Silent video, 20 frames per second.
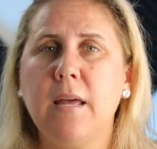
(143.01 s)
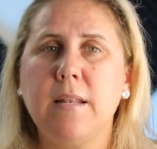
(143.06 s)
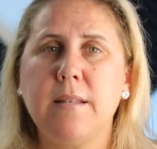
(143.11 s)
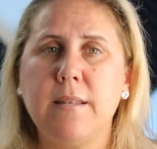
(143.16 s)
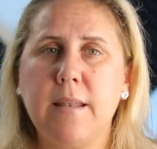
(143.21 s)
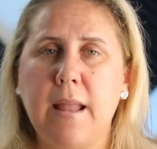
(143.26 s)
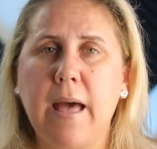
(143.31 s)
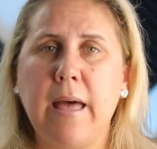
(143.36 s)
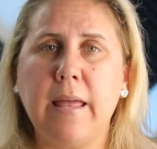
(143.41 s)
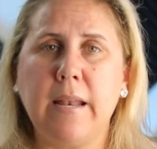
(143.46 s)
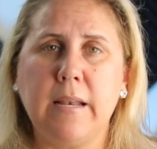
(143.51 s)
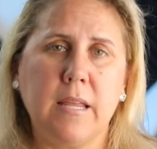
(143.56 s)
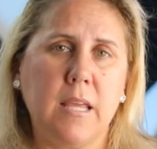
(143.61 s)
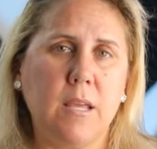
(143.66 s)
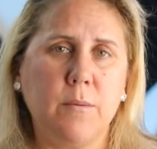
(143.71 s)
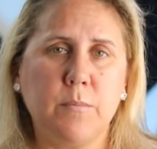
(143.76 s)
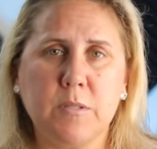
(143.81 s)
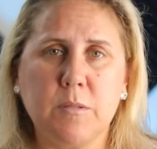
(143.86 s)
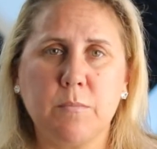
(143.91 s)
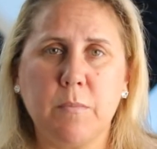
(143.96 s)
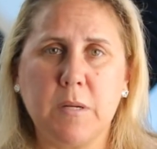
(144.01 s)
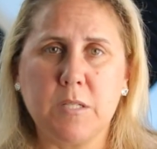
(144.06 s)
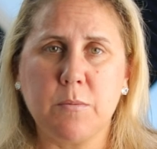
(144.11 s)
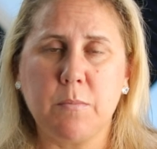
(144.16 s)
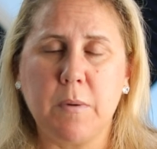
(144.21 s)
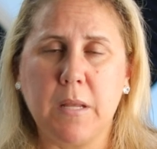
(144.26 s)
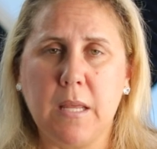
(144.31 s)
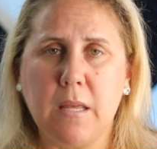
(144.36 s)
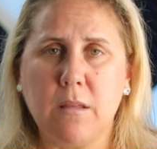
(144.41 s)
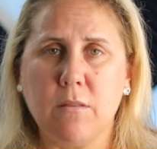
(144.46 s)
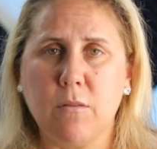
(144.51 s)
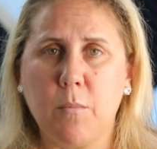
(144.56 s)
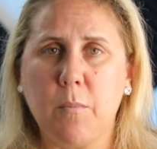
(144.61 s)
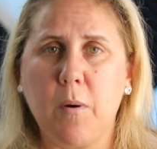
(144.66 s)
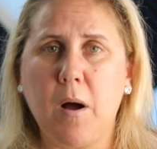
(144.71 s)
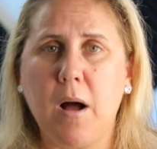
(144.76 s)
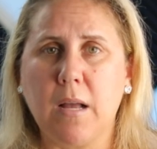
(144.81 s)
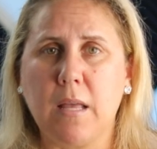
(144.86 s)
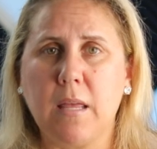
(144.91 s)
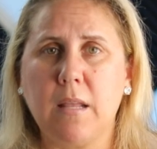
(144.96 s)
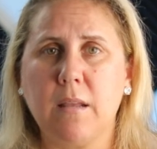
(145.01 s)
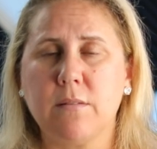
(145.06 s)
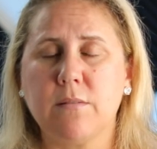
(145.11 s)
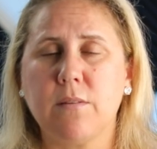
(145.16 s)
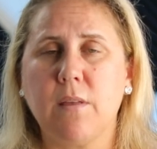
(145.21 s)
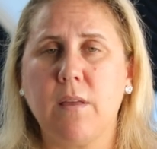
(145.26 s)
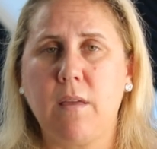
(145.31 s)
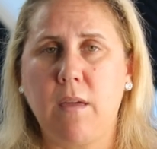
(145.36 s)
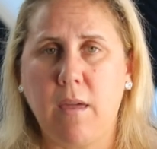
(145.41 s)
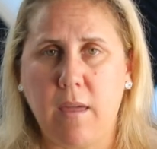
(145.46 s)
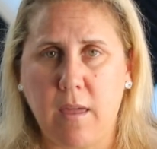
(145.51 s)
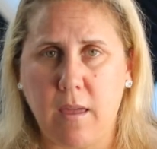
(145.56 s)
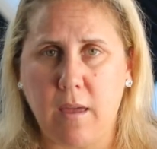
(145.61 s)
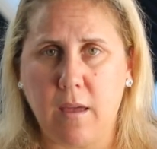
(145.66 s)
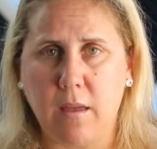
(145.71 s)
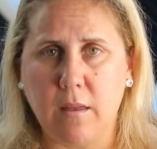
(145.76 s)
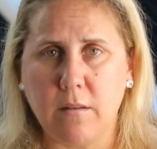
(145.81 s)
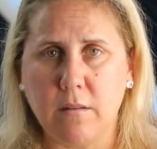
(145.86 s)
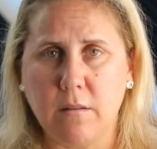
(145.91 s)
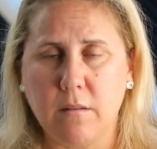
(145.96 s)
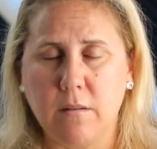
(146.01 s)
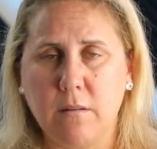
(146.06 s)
net and keep as much money in their pocket as they can.